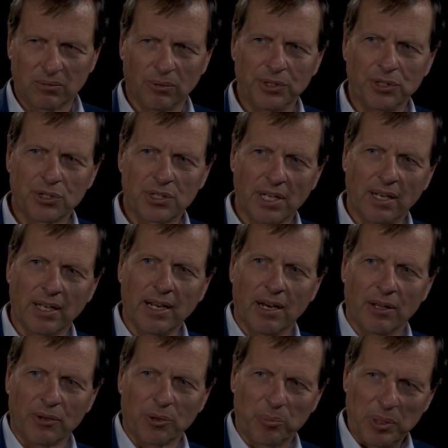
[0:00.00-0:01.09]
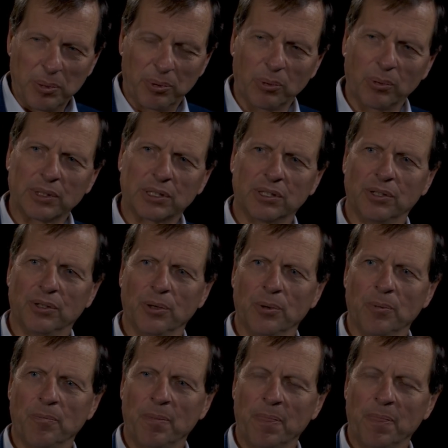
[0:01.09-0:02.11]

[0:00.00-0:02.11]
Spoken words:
when you're telling other people what to do.